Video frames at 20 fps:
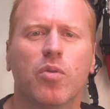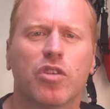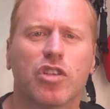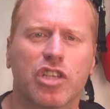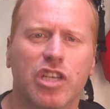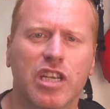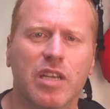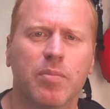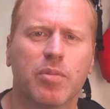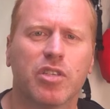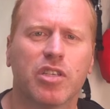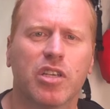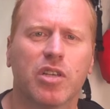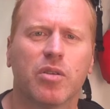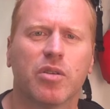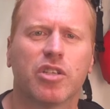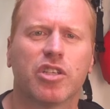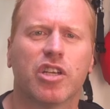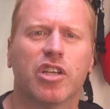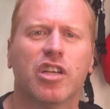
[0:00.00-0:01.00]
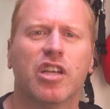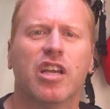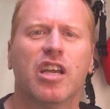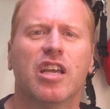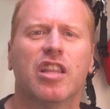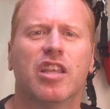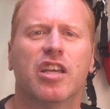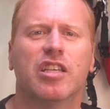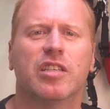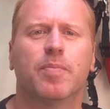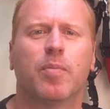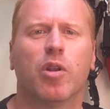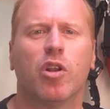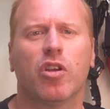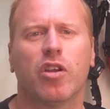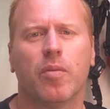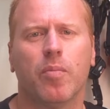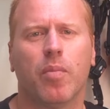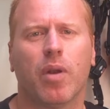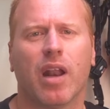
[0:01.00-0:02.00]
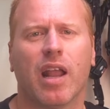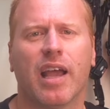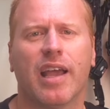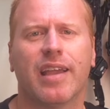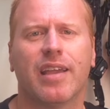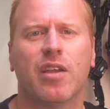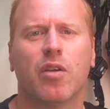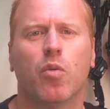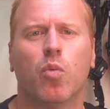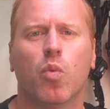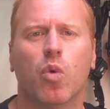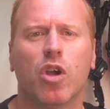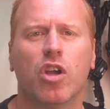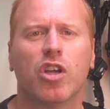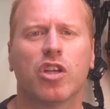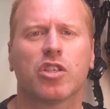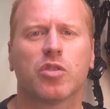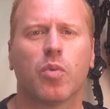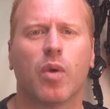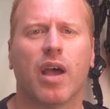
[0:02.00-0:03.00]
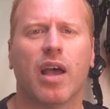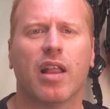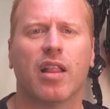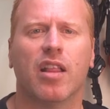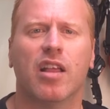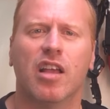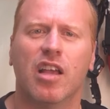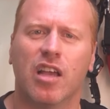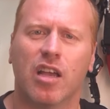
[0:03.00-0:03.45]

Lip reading: cheap solution that is plug and play, works well,